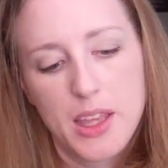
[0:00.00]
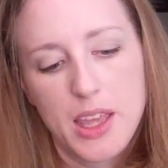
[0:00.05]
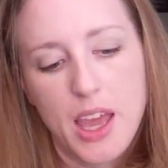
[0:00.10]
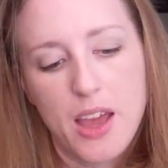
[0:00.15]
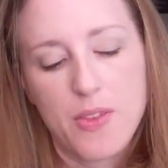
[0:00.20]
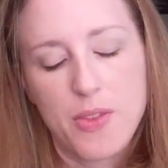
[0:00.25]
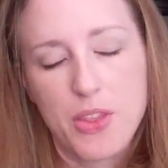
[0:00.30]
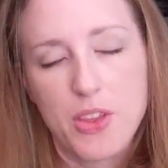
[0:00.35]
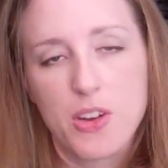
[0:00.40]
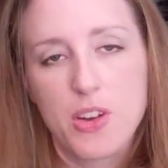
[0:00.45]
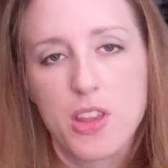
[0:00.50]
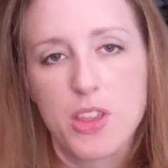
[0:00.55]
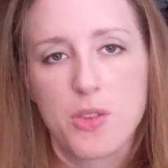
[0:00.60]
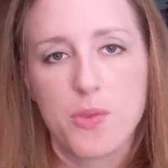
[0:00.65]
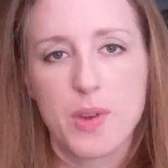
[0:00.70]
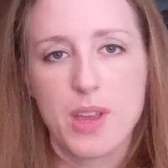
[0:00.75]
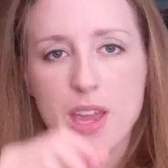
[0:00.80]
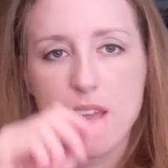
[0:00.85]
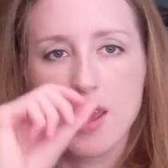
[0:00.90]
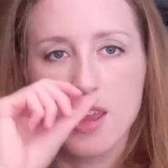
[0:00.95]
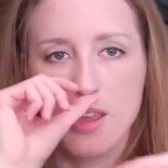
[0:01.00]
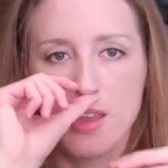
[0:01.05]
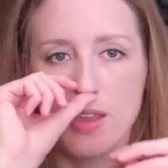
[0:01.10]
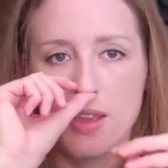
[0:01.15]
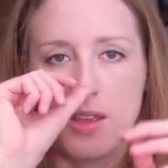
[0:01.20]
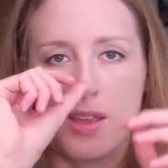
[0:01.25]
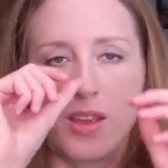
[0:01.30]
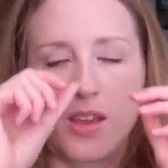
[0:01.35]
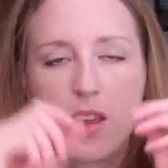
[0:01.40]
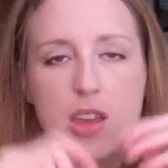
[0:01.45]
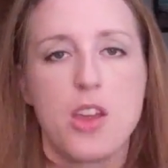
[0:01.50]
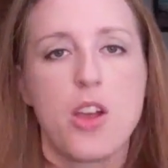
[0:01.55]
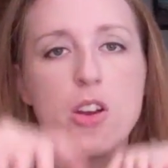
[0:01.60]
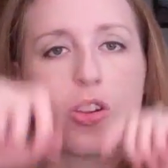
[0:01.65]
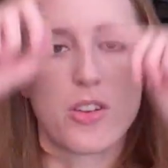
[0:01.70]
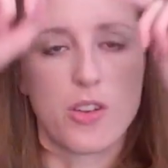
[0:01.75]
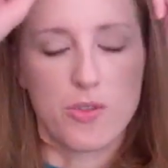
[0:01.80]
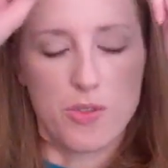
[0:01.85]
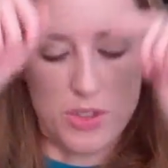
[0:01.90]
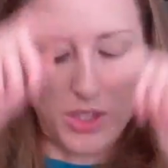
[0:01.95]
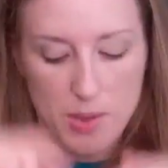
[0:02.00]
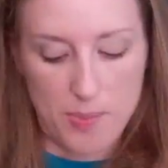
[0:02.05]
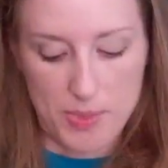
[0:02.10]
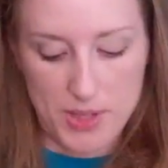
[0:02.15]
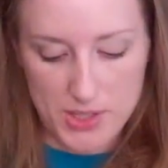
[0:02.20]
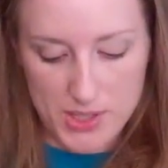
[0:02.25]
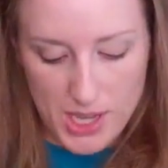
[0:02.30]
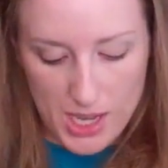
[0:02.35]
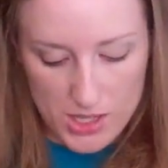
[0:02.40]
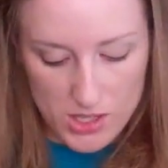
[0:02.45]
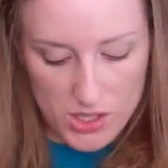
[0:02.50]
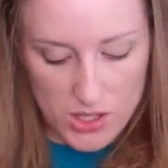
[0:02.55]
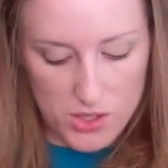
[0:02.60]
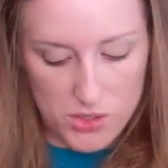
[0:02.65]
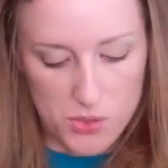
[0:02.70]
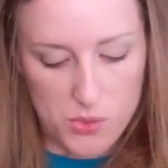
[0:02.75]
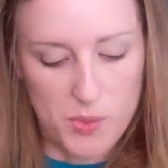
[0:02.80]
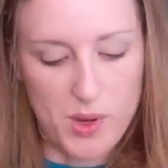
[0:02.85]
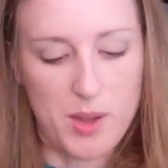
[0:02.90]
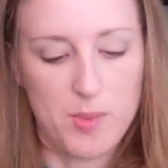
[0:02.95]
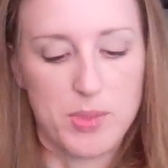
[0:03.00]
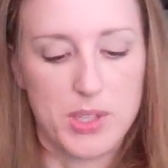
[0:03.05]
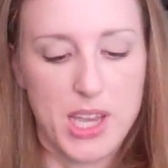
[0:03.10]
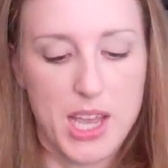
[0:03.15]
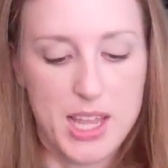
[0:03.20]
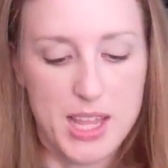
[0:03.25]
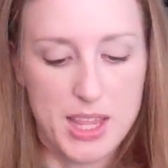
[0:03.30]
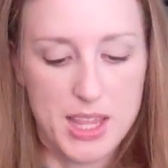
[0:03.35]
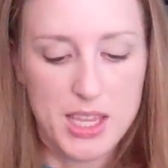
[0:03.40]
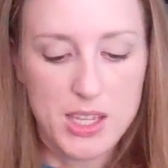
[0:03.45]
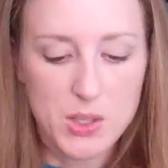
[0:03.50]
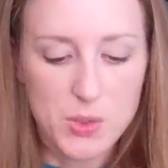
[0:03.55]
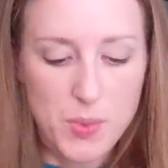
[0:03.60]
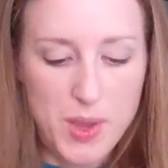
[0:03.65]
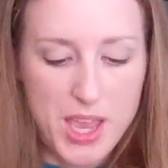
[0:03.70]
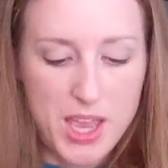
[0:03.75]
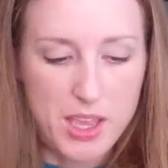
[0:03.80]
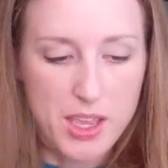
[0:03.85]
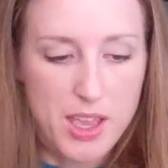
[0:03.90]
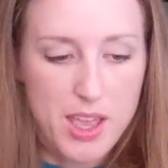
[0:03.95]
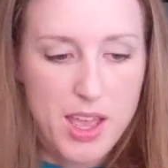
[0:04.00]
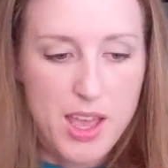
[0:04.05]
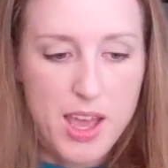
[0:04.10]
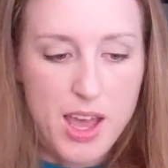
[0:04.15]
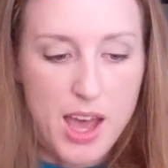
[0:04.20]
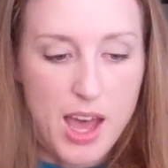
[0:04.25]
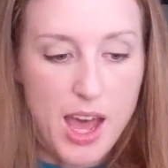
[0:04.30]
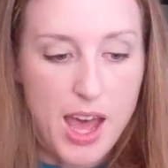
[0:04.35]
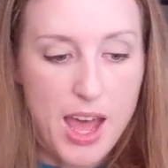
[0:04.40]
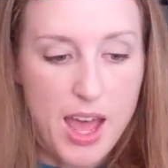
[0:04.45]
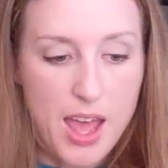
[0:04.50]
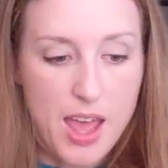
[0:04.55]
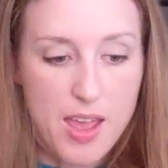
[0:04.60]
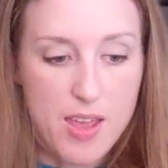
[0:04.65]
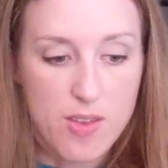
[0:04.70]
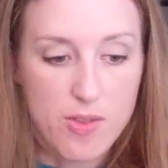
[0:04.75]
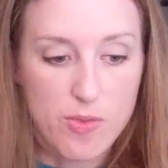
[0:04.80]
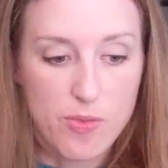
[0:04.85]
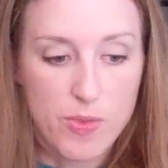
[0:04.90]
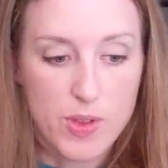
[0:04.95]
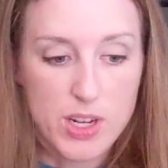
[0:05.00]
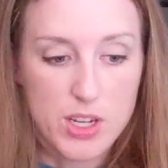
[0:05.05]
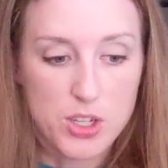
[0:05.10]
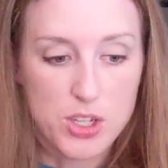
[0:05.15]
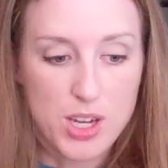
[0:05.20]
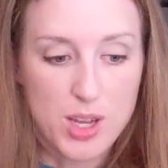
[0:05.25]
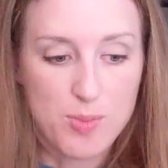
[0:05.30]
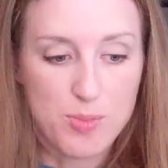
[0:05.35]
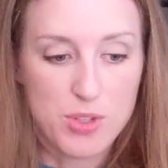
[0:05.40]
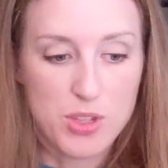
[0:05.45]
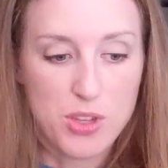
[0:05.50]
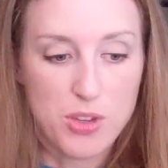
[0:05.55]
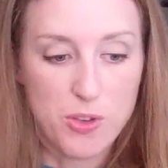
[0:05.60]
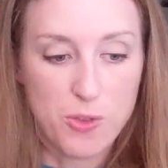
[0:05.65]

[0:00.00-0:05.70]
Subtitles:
Yeah, 33 yarn overs up the sides of those ribs. And this week I finished up